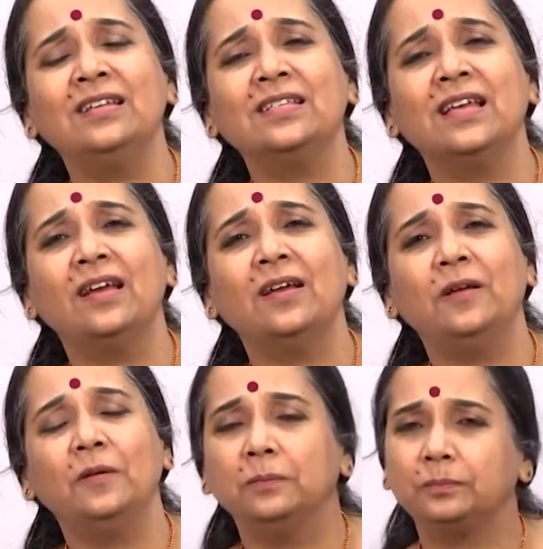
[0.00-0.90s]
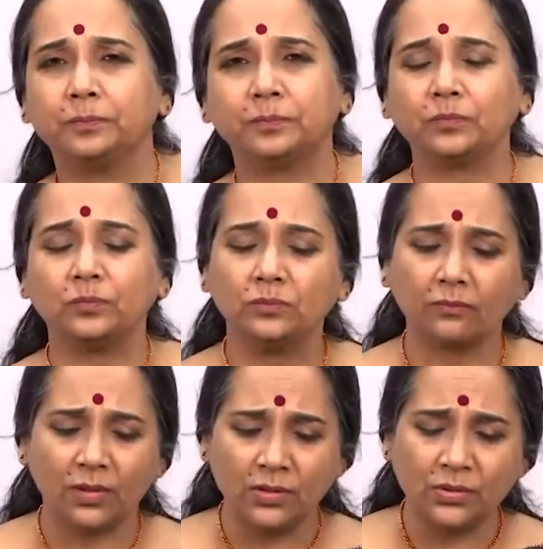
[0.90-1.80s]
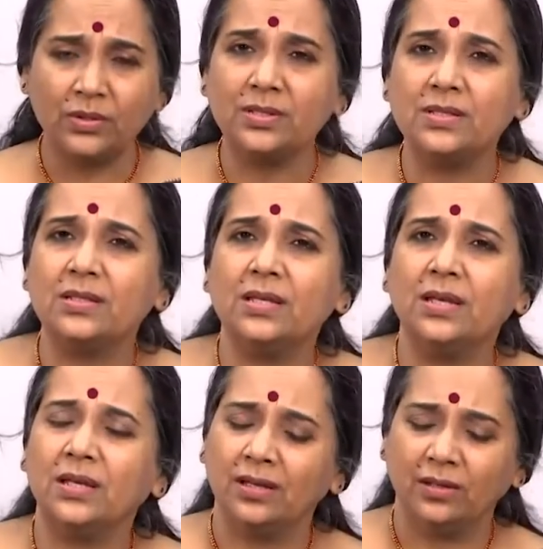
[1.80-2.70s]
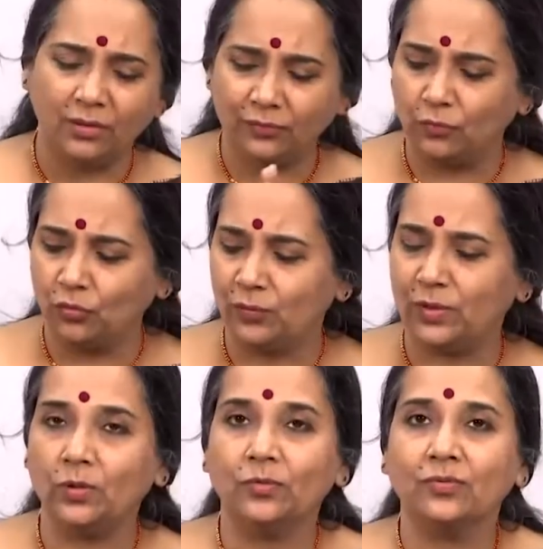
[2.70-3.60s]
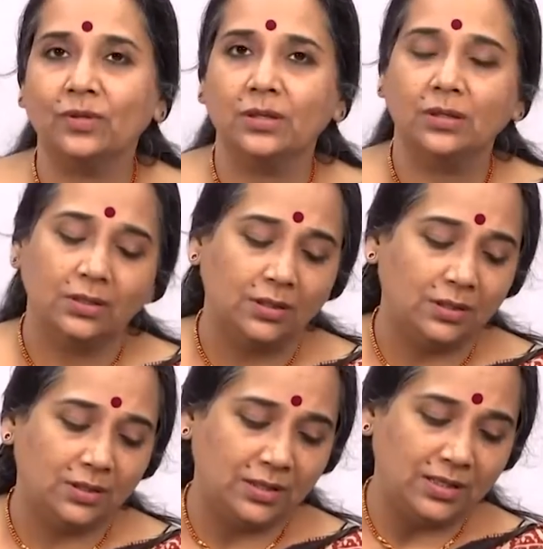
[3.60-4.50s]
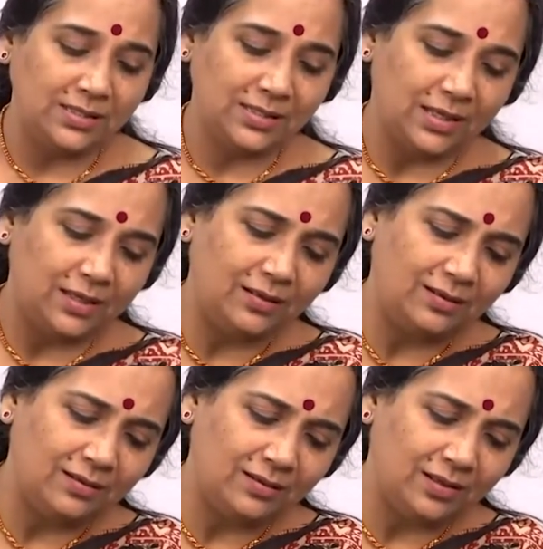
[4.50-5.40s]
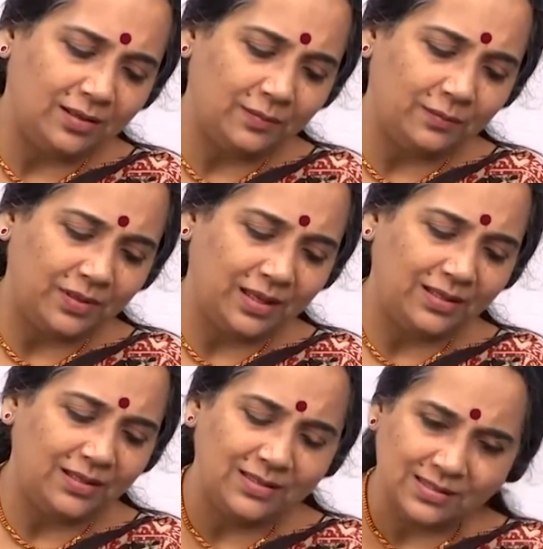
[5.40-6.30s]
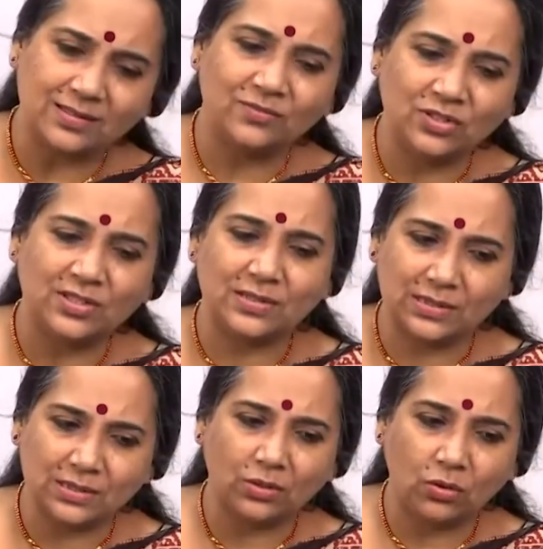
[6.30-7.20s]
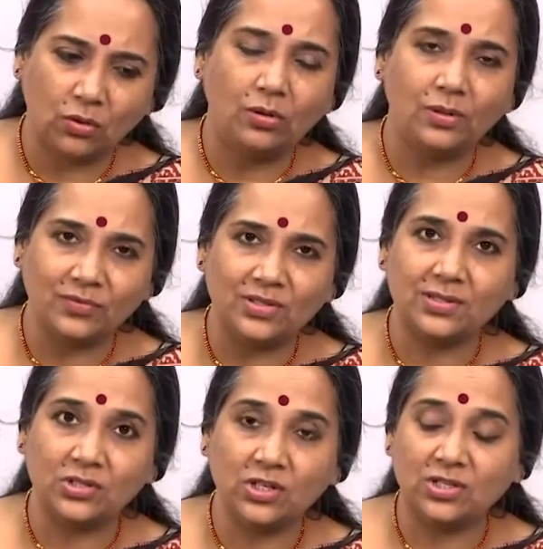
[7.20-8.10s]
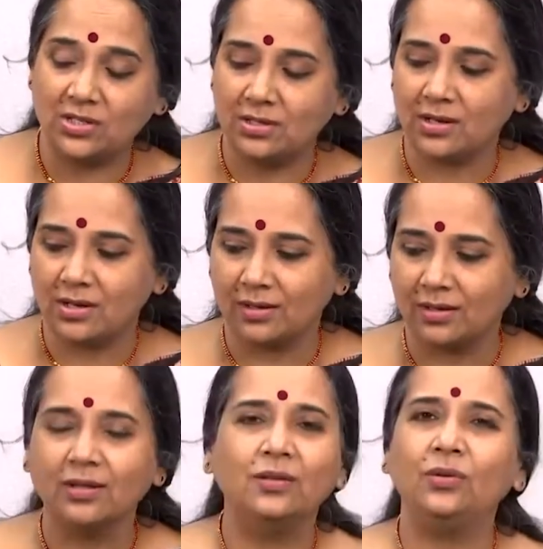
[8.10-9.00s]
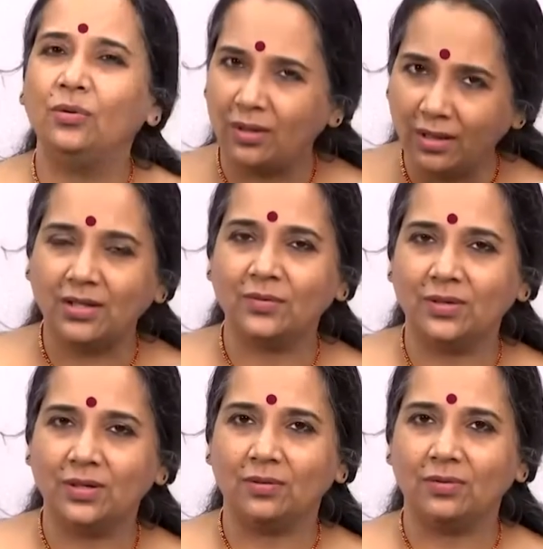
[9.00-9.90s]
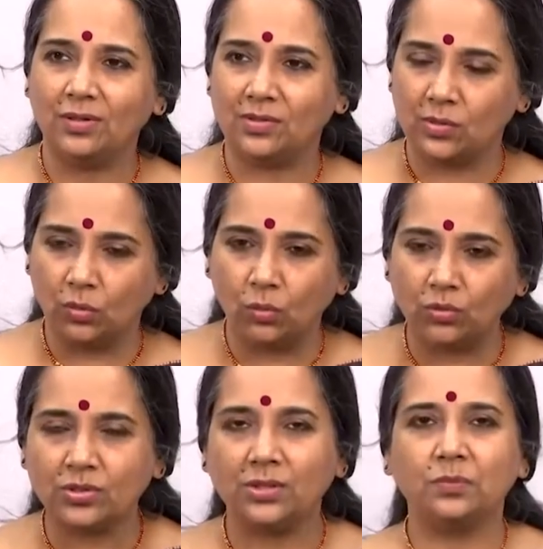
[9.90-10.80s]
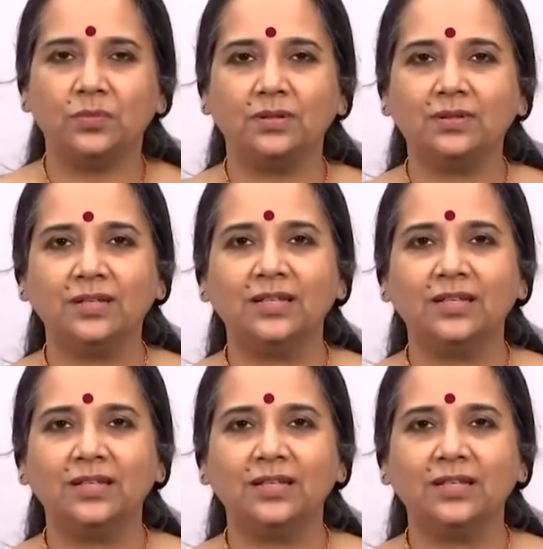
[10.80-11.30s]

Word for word: sa. So this is the rough movement of uh, Deshkar. Um, this, which is called, which is a chanchal rag. You can't give it a very slow treatment